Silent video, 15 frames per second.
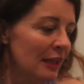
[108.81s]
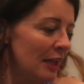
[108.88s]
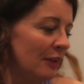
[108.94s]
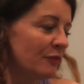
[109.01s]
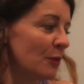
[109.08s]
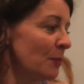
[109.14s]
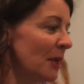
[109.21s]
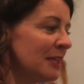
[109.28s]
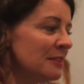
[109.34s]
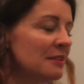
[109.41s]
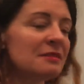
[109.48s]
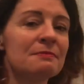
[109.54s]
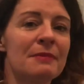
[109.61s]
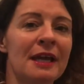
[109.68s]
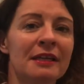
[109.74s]
if the place
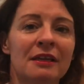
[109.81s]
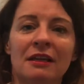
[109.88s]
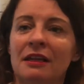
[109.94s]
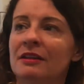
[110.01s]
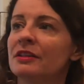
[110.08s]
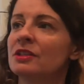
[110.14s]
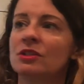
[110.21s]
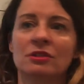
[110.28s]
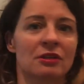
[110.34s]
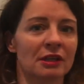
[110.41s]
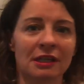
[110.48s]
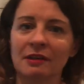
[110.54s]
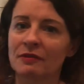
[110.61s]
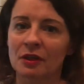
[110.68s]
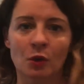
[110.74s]
is immaculate, they're just
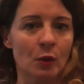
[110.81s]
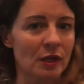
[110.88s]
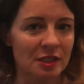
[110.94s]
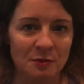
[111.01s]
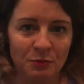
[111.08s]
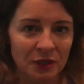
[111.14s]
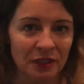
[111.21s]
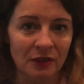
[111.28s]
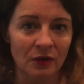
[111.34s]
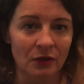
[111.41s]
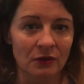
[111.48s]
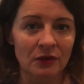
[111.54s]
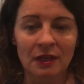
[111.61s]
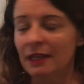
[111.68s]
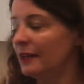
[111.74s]
going to give it a quick
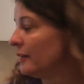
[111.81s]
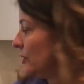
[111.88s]
sprinkle.